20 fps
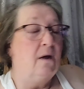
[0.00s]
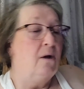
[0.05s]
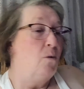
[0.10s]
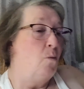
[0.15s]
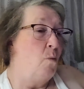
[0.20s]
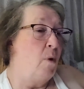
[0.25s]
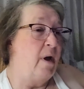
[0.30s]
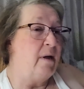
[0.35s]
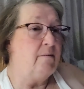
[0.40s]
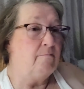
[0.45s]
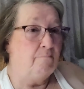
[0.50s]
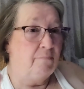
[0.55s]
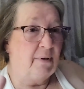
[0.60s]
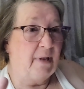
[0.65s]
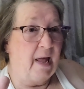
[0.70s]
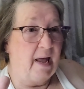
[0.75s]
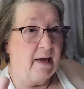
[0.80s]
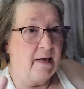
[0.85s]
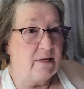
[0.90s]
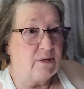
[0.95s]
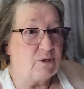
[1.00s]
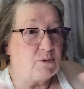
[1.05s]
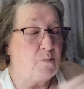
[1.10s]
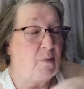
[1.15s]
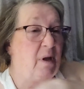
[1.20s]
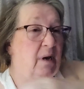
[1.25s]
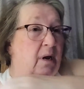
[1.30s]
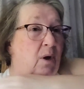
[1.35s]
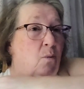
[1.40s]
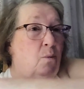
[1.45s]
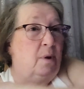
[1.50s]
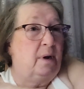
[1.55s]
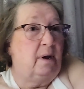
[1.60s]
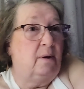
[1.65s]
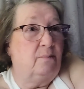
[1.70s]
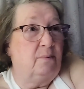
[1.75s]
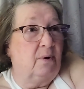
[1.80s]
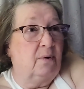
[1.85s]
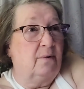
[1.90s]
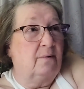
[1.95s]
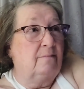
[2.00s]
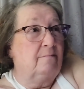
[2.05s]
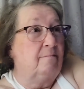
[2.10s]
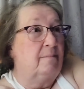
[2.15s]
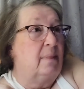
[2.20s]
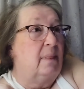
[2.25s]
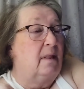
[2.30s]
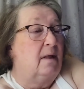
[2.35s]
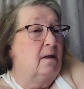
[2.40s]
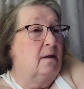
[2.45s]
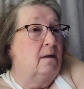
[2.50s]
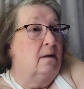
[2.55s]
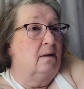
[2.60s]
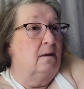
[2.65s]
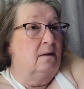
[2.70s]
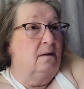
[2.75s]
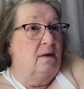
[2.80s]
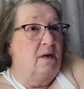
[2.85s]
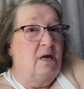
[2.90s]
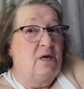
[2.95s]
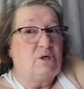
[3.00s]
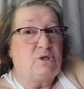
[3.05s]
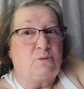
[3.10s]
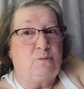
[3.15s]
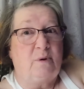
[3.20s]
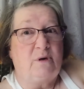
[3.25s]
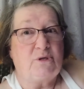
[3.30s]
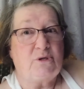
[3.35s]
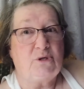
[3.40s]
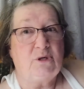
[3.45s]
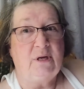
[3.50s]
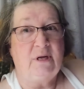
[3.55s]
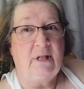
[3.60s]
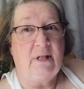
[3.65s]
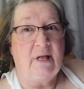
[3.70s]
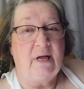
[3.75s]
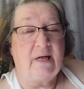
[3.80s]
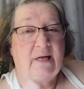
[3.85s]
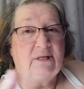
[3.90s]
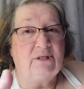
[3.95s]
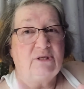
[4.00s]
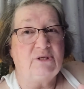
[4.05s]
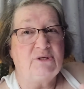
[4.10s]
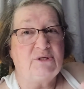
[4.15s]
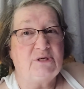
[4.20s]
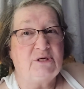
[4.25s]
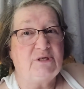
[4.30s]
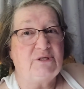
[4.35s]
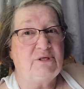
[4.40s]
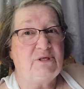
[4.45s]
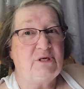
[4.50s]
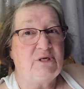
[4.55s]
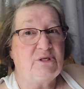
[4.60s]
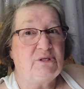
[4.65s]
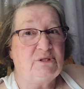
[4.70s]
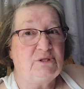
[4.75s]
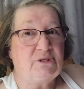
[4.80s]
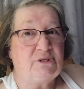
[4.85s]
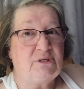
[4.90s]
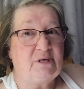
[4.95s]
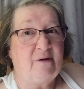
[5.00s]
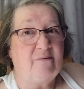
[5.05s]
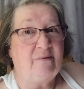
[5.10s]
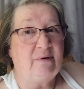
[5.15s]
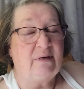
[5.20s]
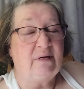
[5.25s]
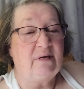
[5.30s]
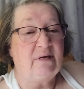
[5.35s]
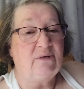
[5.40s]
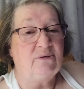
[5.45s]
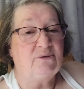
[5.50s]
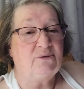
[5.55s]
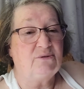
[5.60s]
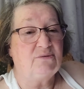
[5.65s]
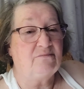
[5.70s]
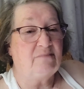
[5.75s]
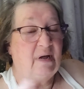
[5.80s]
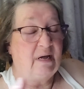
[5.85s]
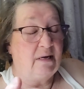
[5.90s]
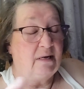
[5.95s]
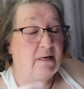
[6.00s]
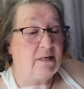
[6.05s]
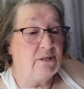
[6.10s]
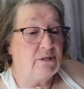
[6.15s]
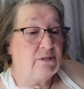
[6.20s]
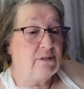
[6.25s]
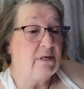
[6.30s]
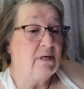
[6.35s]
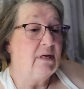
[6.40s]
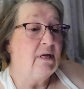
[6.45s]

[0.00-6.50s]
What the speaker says: white, black, Hispanic, whatever, especially like in the 60s and 70s, 80s,